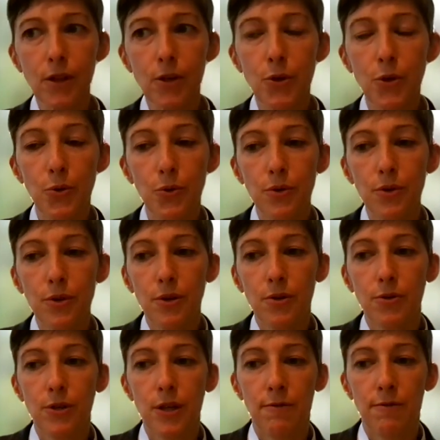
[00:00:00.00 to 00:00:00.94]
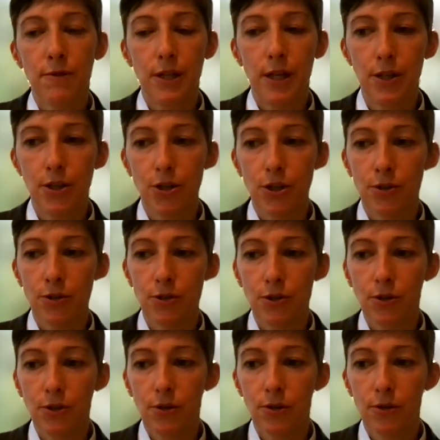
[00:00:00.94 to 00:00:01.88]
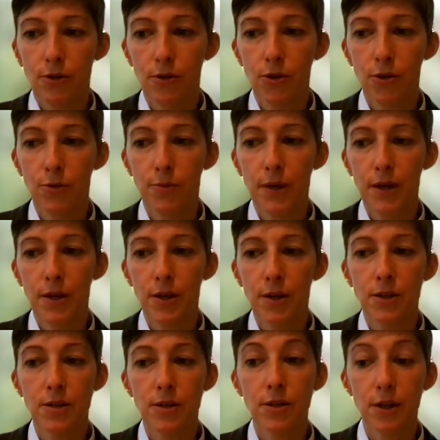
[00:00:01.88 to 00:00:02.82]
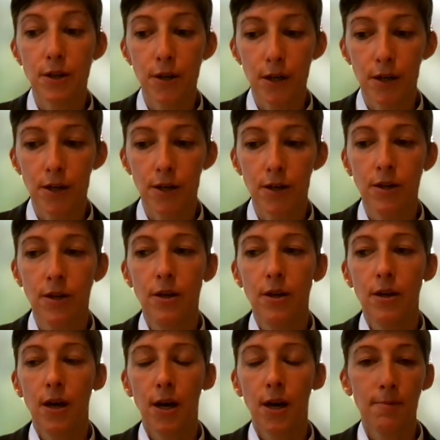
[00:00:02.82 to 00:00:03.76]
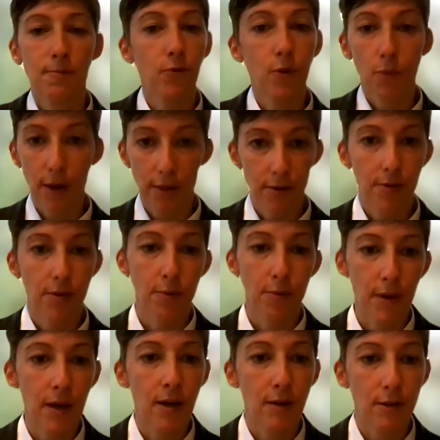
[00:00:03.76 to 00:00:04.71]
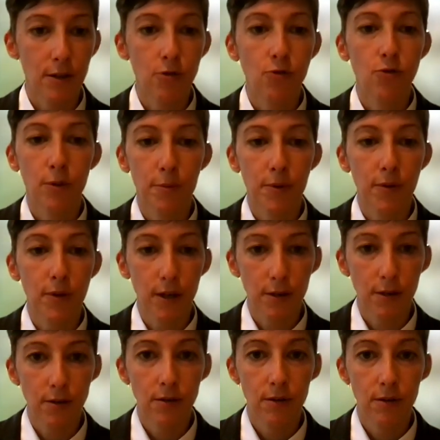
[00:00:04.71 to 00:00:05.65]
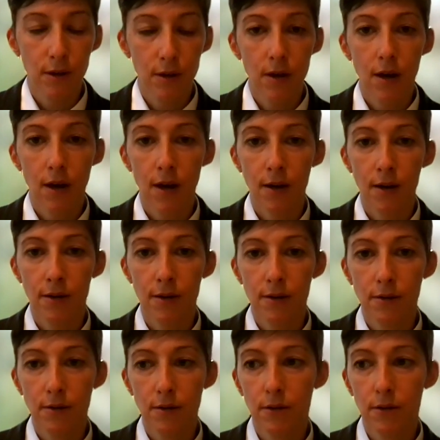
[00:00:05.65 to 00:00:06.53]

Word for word: you, those invitations could be considered um, for whether they're being distributed, uh,